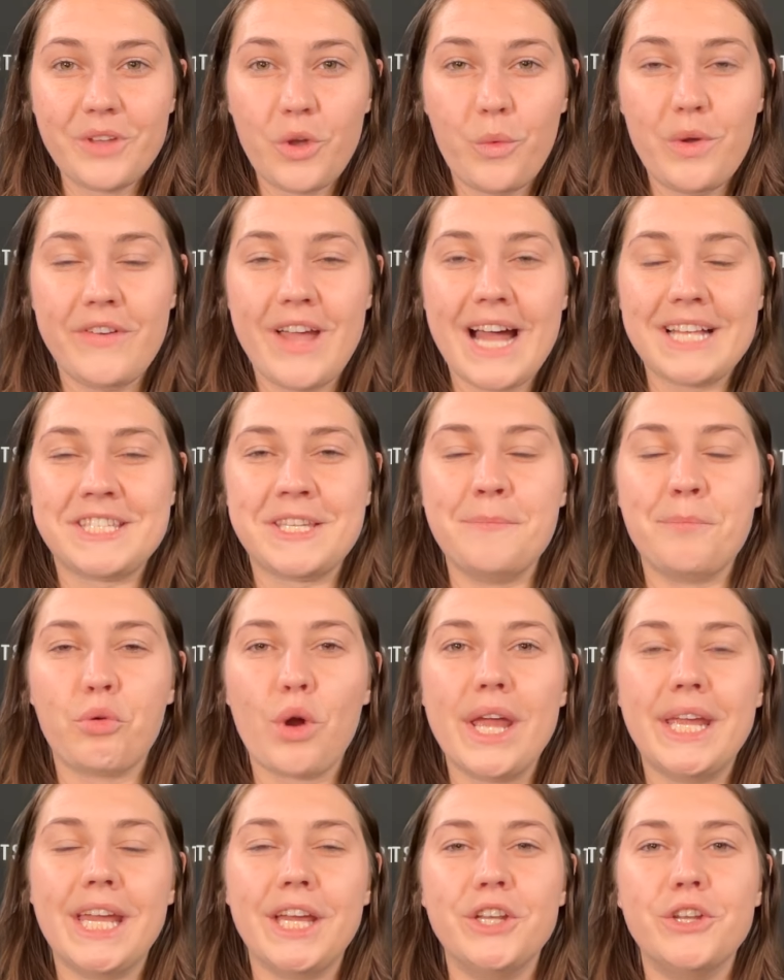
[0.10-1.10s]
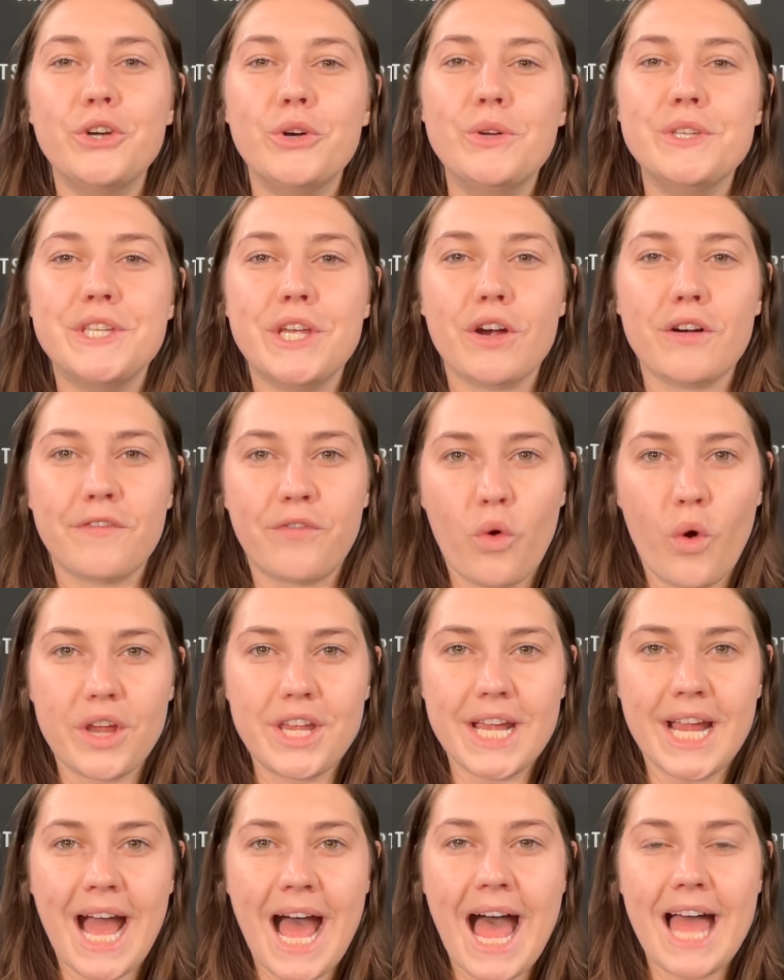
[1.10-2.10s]
We've got some breaking news here for
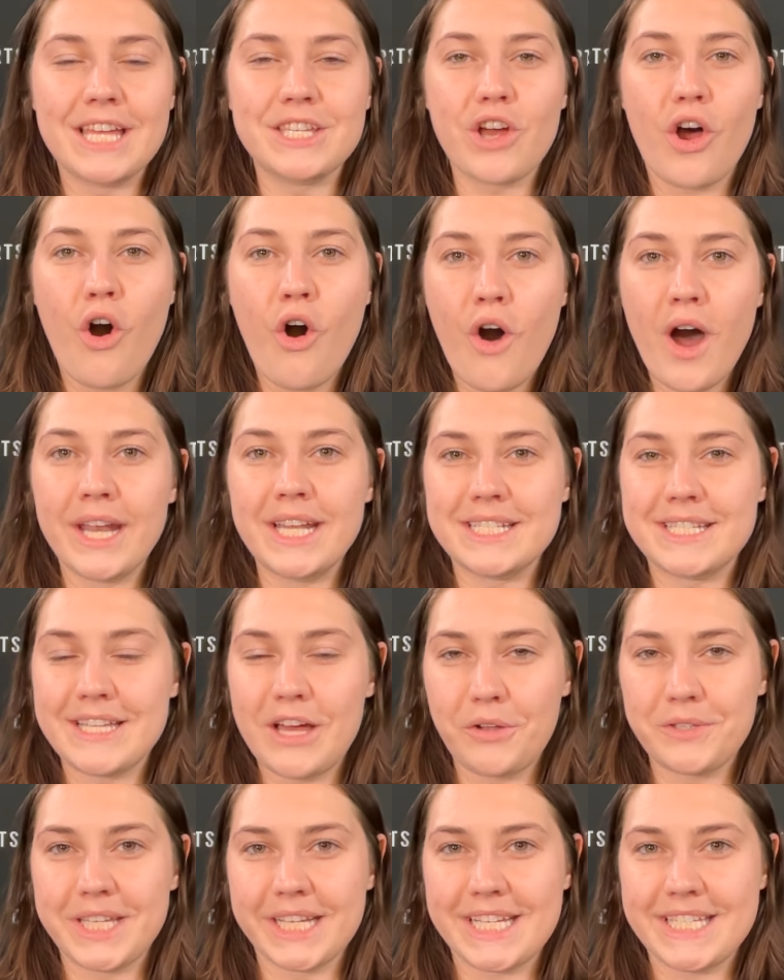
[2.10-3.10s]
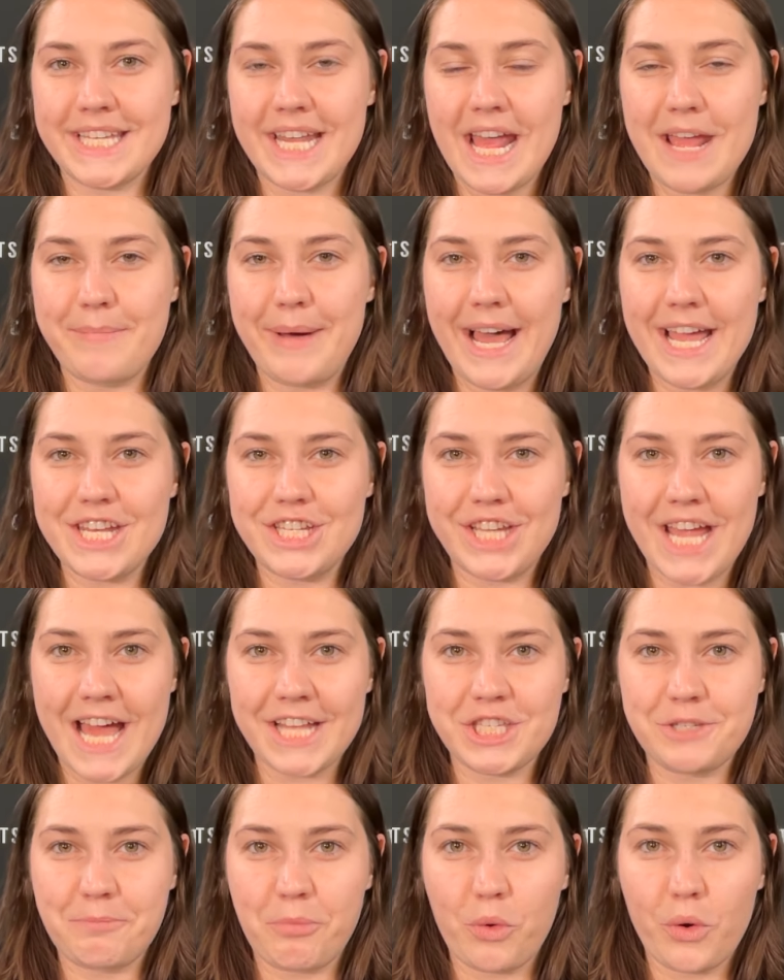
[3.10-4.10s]
you guys on Celtics Today by
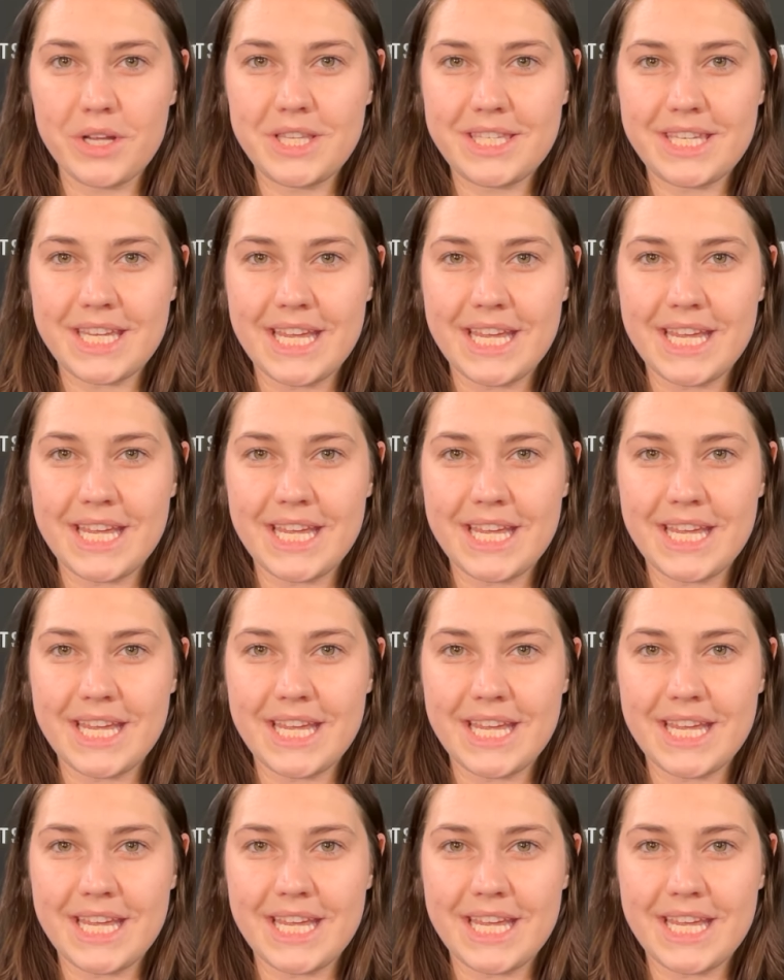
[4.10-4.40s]
Chat Sports.